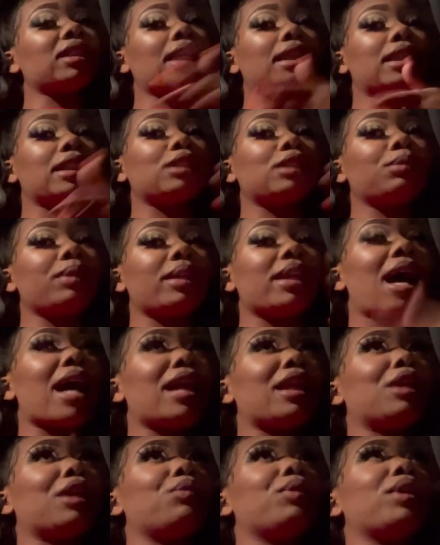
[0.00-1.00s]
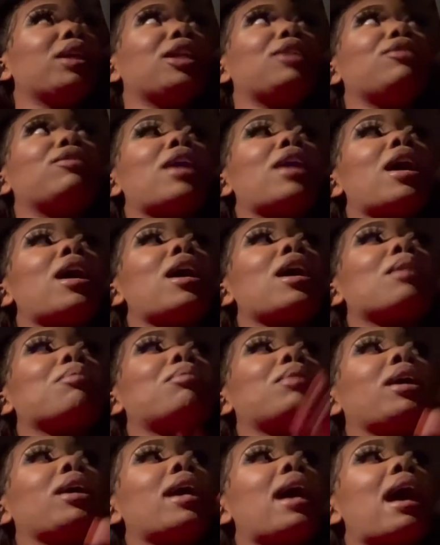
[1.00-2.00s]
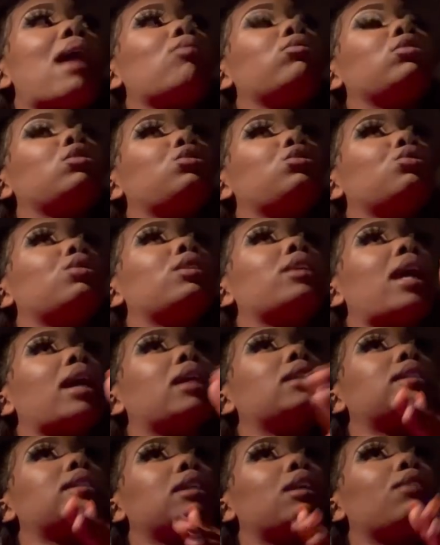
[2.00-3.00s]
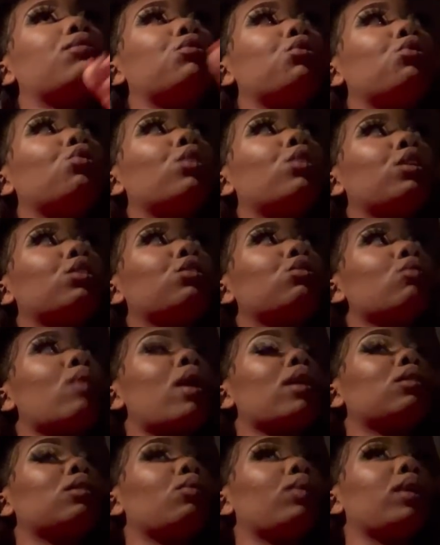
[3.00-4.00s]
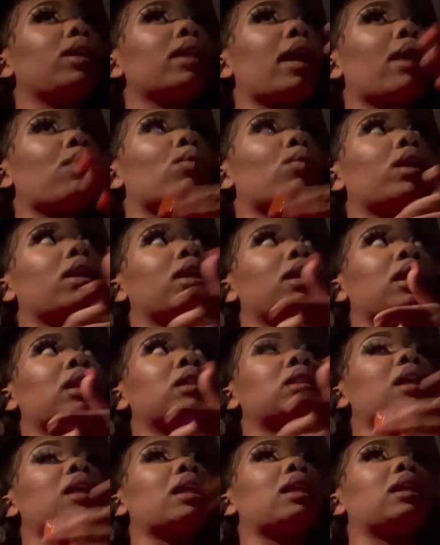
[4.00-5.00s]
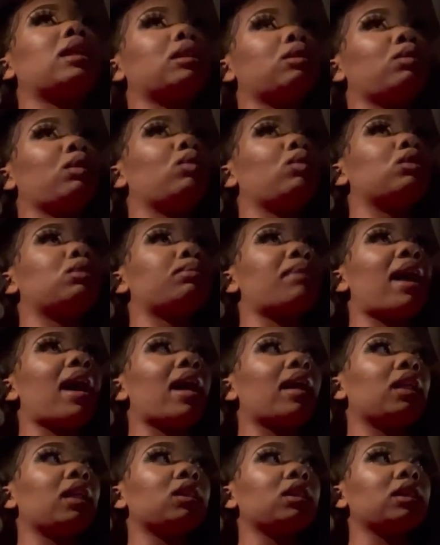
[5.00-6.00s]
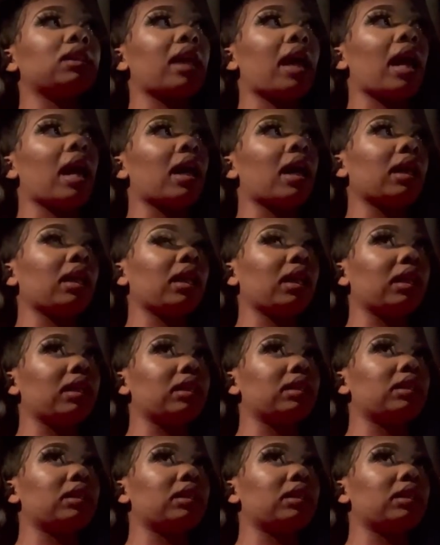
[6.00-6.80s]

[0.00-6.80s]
Like this week I did a weekly vlog, but I was doing like stuff throughout the week. Like one of the things I did this week was my auditions in Onyx.